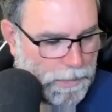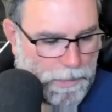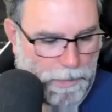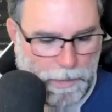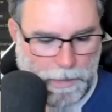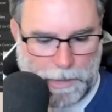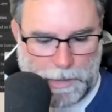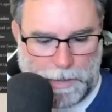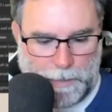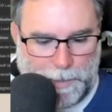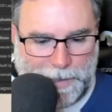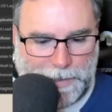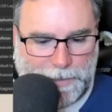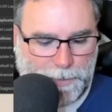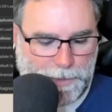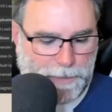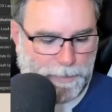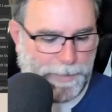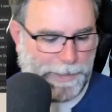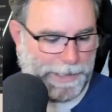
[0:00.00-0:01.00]
Gotta make some
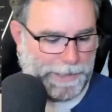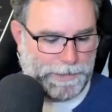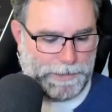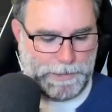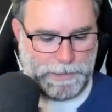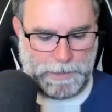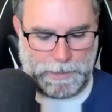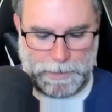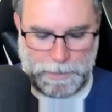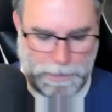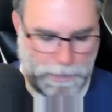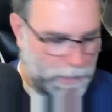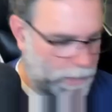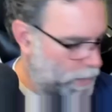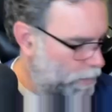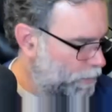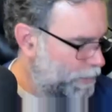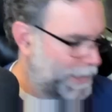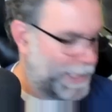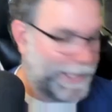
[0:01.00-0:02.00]
space.
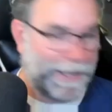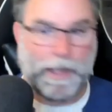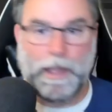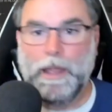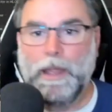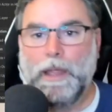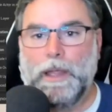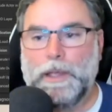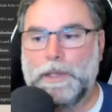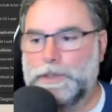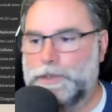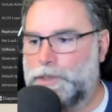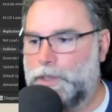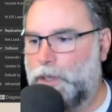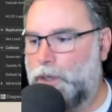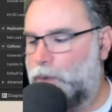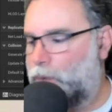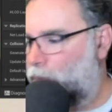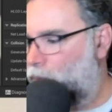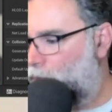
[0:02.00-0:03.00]
Okay,
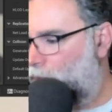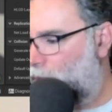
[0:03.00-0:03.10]
so